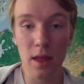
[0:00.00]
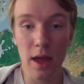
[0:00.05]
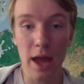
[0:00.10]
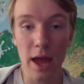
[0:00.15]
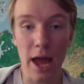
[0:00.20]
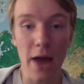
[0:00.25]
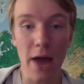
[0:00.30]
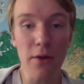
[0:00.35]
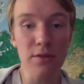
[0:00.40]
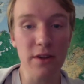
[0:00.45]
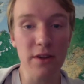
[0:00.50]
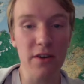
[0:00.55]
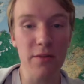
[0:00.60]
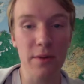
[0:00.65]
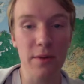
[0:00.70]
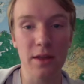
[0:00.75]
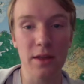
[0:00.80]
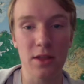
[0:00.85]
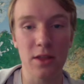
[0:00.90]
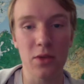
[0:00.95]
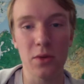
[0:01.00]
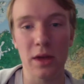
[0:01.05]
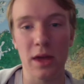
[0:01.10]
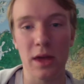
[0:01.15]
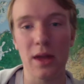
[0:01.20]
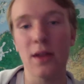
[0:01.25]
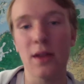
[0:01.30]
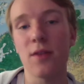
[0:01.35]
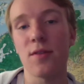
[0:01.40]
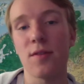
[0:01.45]
How is everybody doing?
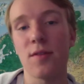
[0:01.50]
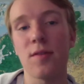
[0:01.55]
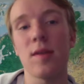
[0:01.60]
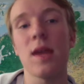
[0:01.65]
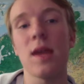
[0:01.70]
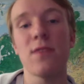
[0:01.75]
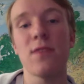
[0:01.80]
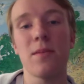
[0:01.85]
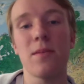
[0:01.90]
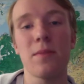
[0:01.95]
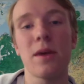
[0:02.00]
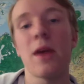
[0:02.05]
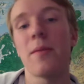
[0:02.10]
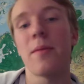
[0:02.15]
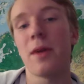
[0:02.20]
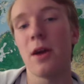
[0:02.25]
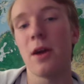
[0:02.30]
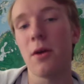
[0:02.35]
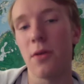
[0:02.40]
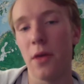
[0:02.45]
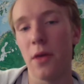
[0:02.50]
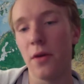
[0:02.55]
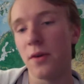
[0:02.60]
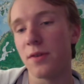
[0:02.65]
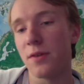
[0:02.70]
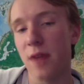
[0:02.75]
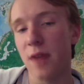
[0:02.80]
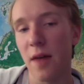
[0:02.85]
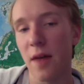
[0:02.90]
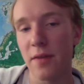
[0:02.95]
It is TBB. I'm here with
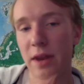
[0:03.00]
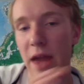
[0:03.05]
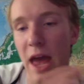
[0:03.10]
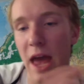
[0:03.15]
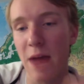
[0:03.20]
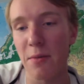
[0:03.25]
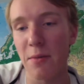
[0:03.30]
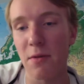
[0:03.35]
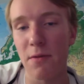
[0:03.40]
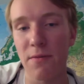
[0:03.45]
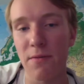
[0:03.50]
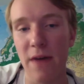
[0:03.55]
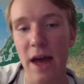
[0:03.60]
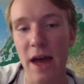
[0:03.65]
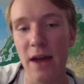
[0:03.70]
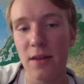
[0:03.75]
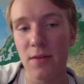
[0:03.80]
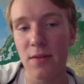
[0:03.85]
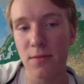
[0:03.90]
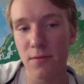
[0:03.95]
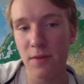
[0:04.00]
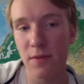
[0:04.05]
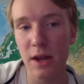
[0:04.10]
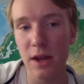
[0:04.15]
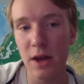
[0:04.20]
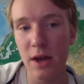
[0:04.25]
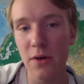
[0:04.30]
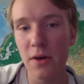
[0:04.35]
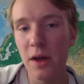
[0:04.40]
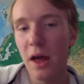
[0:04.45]
another 7 animal facts
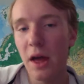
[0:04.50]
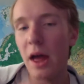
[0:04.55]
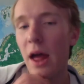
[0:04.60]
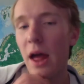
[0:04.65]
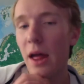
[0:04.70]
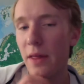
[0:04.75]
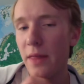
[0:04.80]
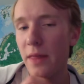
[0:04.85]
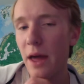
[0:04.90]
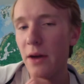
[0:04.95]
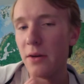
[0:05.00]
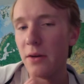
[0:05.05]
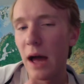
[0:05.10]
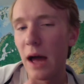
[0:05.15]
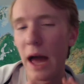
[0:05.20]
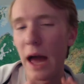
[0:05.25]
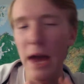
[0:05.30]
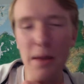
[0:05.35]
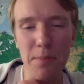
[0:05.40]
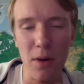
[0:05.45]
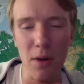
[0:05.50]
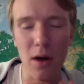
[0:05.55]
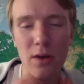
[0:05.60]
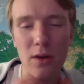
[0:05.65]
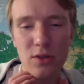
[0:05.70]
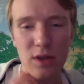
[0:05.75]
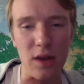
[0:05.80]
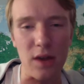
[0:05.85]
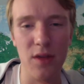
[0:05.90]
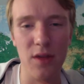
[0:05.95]
video. Now, I
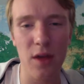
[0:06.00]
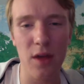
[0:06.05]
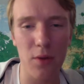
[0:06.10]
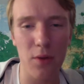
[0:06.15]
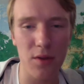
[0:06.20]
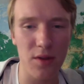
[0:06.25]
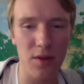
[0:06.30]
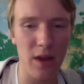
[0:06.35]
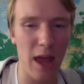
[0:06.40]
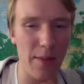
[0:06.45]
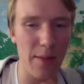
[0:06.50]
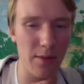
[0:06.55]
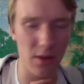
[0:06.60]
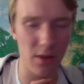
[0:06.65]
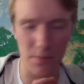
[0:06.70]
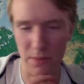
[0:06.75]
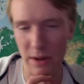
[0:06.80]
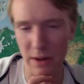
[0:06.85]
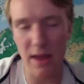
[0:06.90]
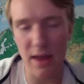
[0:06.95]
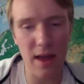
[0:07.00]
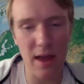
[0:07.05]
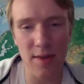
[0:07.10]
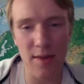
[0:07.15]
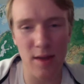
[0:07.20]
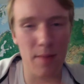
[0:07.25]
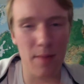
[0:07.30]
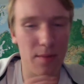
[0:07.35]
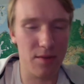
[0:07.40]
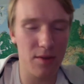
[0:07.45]
apologize I wasn't able to bring you
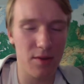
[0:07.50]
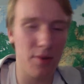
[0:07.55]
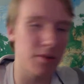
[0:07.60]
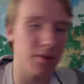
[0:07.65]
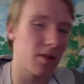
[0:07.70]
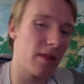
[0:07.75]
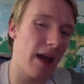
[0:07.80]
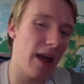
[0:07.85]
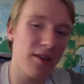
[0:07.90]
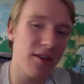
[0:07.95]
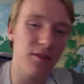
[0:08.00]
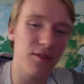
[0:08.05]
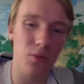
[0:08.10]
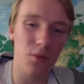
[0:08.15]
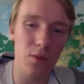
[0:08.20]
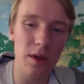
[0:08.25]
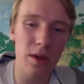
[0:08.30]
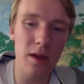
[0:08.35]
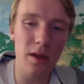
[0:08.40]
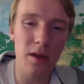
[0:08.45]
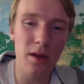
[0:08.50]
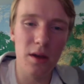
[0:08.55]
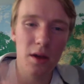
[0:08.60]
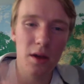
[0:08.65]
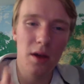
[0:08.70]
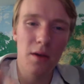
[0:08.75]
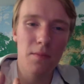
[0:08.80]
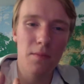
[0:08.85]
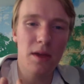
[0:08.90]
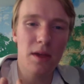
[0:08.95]
guys an episode last week
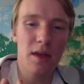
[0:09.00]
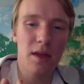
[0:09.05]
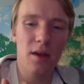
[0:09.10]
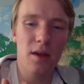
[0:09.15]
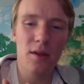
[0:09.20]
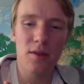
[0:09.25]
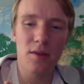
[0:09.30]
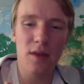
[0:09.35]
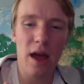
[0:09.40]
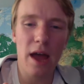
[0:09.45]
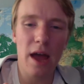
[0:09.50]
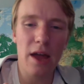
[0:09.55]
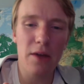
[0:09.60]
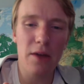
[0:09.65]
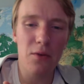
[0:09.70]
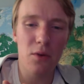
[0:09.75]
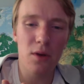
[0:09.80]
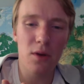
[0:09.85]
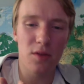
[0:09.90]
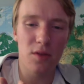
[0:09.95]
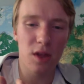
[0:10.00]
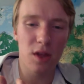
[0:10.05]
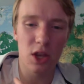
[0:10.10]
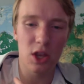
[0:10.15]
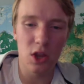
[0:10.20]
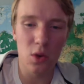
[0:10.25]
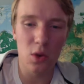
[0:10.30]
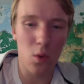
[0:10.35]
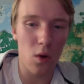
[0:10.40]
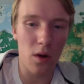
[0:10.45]
because I was
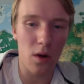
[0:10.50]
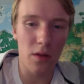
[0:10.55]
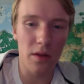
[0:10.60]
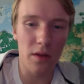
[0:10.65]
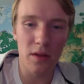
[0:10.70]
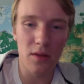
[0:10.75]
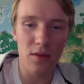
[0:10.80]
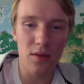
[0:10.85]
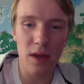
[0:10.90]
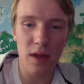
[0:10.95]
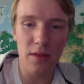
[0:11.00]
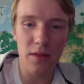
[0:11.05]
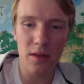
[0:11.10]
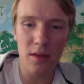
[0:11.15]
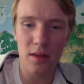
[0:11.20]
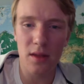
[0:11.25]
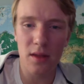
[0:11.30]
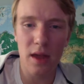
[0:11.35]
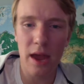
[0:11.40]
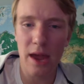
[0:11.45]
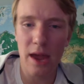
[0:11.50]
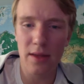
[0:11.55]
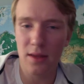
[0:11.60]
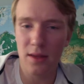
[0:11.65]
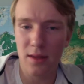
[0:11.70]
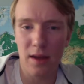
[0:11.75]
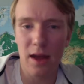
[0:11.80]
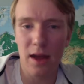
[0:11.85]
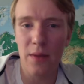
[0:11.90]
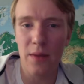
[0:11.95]
in New Orleans at
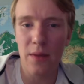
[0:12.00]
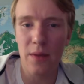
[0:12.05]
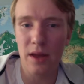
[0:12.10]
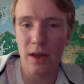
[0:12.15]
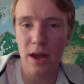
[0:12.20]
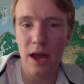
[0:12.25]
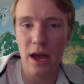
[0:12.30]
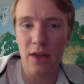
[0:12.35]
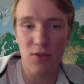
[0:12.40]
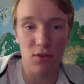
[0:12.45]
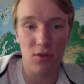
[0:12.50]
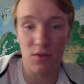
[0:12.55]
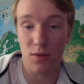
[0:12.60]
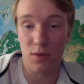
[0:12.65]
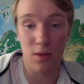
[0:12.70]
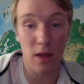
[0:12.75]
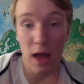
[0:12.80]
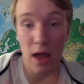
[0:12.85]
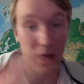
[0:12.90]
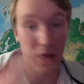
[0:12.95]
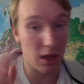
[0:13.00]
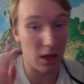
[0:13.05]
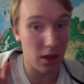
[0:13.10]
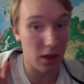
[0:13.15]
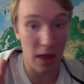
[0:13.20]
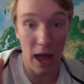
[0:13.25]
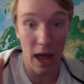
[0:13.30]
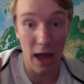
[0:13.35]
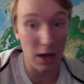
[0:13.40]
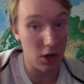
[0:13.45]
the time, and I
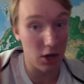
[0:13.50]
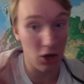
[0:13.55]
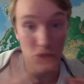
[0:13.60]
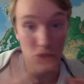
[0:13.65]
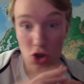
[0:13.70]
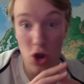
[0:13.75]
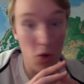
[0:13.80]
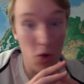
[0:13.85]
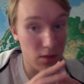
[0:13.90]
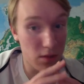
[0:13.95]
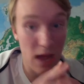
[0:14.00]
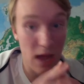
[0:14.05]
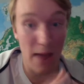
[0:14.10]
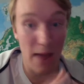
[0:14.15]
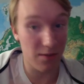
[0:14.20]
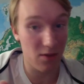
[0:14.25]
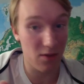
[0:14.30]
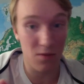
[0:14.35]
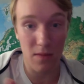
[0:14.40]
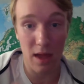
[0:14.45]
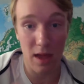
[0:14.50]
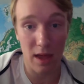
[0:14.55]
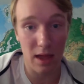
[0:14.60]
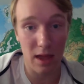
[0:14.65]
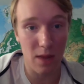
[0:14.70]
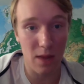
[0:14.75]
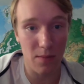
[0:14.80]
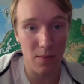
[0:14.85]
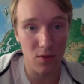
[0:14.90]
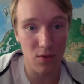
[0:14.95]
had no time to make
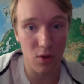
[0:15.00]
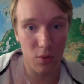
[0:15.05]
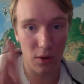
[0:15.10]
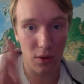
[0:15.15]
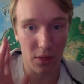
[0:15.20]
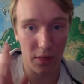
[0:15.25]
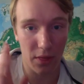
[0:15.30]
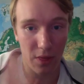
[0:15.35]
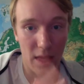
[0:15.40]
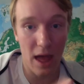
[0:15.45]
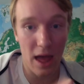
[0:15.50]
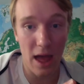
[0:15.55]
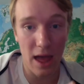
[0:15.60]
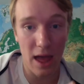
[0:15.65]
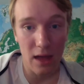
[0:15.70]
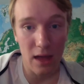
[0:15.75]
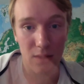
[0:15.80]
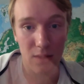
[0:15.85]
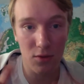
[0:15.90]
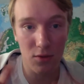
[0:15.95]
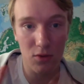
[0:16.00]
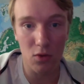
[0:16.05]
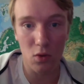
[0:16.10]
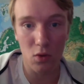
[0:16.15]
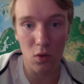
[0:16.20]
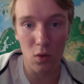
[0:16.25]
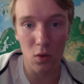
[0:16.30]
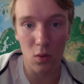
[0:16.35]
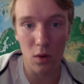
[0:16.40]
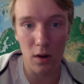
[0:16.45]
an episode with that and
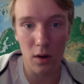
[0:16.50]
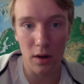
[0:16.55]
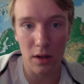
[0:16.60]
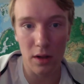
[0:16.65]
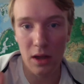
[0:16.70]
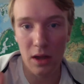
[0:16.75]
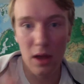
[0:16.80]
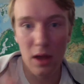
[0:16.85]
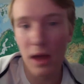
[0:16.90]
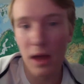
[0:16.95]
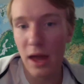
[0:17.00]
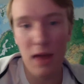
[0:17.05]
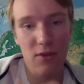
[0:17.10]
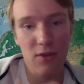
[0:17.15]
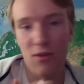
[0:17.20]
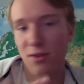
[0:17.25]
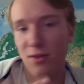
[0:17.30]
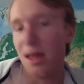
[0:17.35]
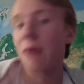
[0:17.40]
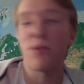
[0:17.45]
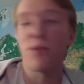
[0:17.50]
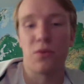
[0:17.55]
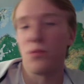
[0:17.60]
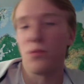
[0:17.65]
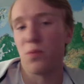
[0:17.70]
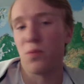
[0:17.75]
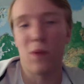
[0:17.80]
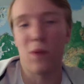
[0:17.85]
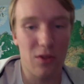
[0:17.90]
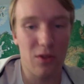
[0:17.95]
schoolwork, and I was
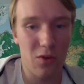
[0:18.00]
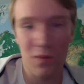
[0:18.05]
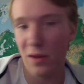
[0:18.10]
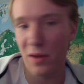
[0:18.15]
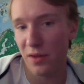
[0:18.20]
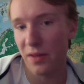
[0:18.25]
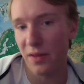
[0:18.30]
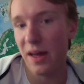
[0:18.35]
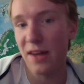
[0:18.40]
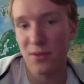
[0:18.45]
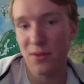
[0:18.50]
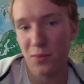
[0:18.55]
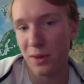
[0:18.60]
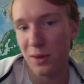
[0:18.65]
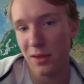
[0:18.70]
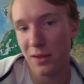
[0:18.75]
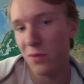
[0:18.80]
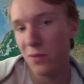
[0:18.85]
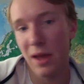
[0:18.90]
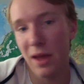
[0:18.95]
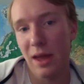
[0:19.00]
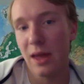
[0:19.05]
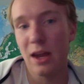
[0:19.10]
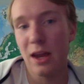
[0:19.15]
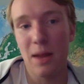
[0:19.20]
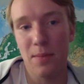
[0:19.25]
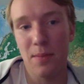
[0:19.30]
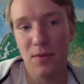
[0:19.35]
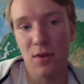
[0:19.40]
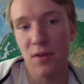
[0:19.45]
just way too busy last week to make an
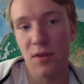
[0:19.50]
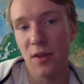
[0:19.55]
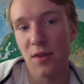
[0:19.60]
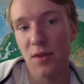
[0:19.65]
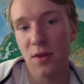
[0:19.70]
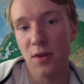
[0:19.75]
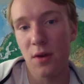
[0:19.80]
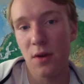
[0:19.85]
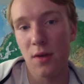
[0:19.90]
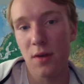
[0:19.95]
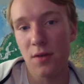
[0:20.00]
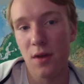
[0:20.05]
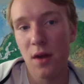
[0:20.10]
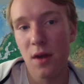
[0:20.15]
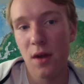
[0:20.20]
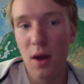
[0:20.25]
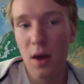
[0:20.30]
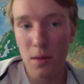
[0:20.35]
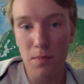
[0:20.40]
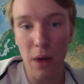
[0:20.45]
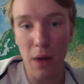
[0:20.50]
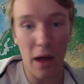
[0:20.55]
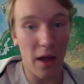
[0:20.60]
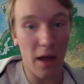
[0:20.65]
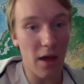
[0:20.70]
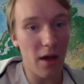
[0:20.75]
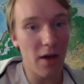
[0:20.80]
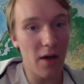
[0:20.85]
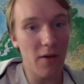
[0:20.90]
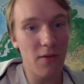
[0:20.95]
episode of this series. But
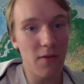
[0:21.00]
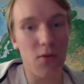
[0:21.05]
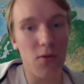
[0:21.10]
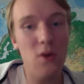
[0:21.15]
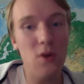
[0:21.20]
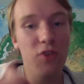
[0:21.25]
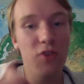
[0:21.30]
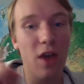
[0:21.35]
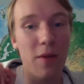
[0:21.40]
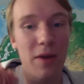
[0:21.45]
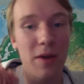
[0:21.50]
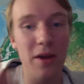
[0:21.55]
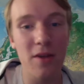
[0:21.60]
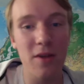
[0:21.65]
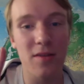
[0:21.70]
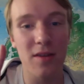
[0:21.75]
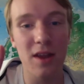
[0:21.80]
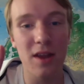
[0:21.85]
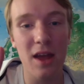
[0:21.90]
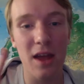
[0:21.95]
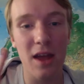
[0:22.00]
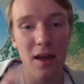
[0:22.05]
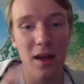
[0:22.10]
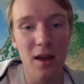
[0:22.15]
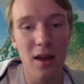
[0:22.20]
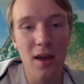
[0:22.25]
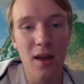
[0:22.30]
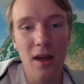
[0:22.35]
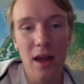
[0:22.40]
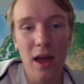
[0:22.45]
fortunately, I'm here today,
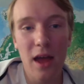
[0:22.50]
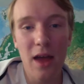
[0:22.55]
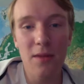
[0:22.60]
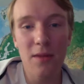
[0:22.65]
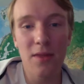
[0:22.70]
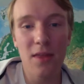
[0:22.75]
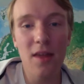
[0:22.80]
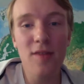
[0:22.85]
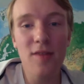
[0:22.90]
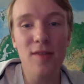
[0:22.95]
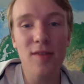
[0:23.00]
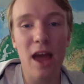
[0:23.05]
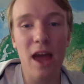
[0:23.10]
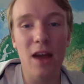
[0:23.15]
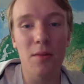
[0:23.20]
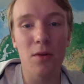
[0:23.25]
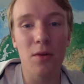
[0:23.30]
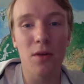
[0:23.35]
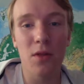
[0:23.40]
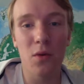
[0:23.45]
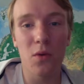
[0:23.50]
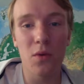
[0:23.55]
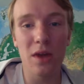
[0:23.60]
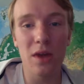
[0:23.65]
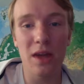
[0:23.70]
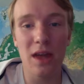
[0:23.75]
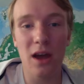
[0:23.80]
and this animal of the week